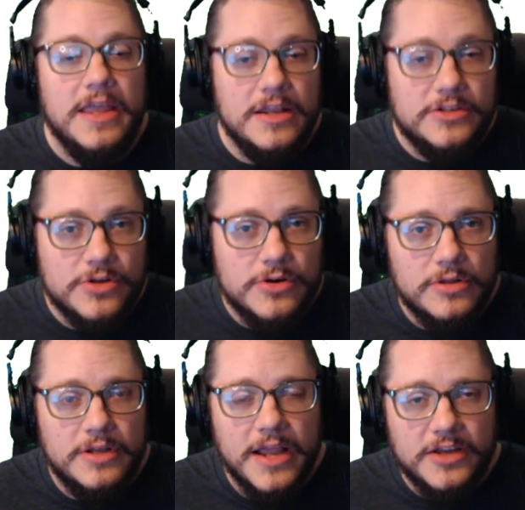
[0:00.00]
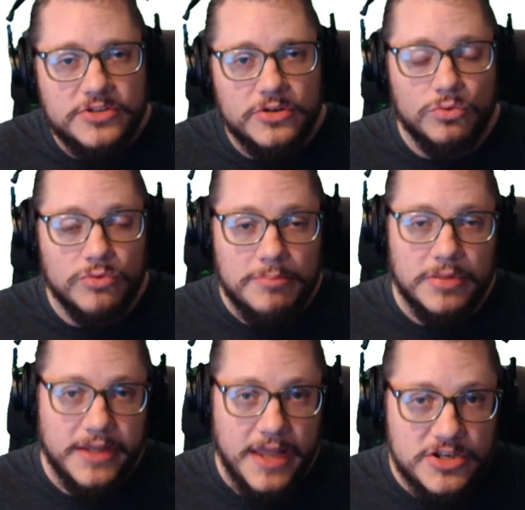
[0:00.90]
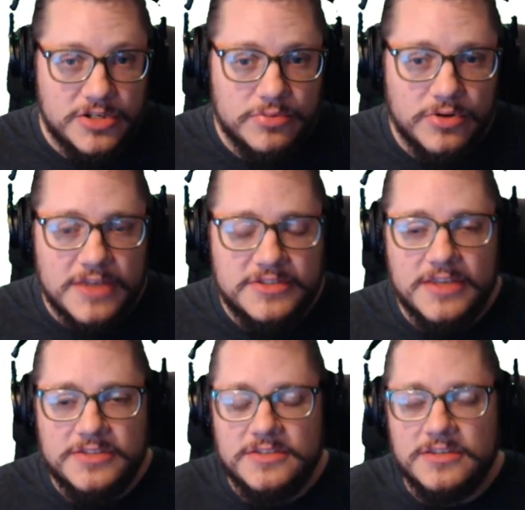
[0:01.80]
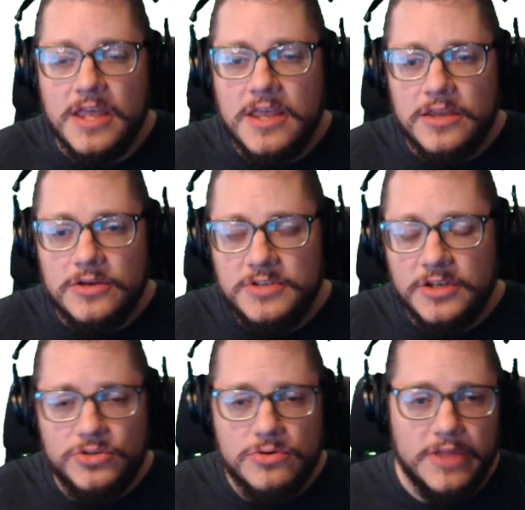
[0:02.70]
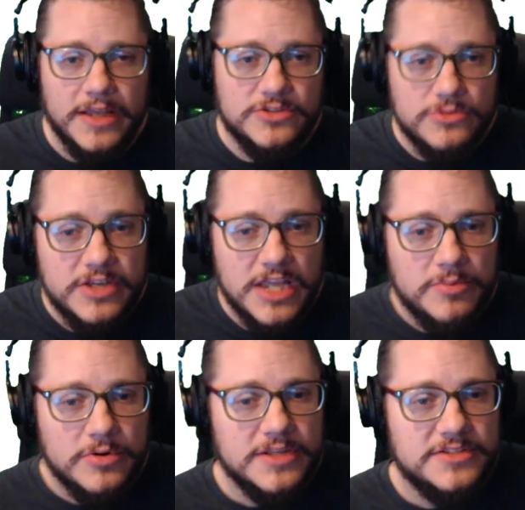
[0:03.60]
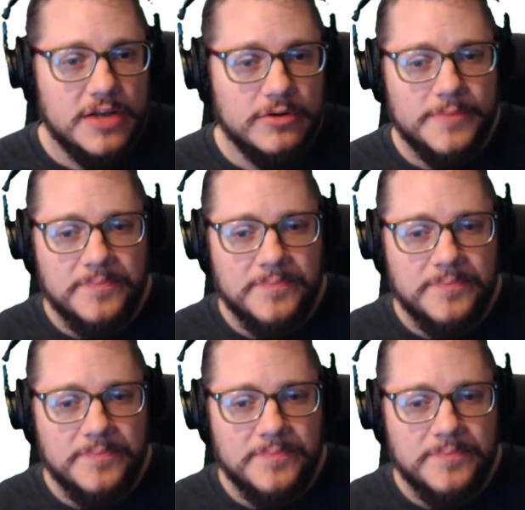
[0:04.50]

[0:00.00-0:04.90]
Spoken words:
internal and external replication processes, using a tool like Zookeeper, etc.